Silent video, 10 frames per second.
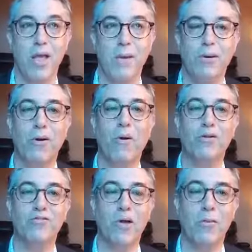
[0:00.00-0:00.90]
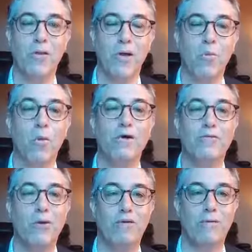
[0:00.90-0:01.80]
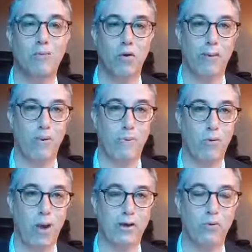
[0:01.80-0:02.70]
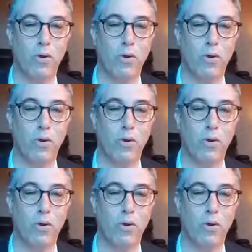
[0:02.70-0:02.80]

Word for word: But also, what if you have a premium product?